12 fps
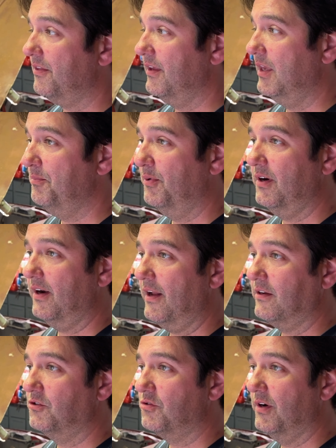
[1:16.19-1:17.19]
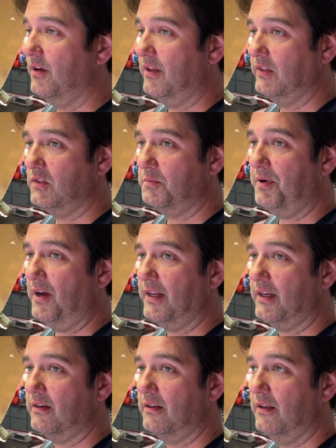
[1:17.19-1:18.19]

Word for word: he put it on a drill and spun it.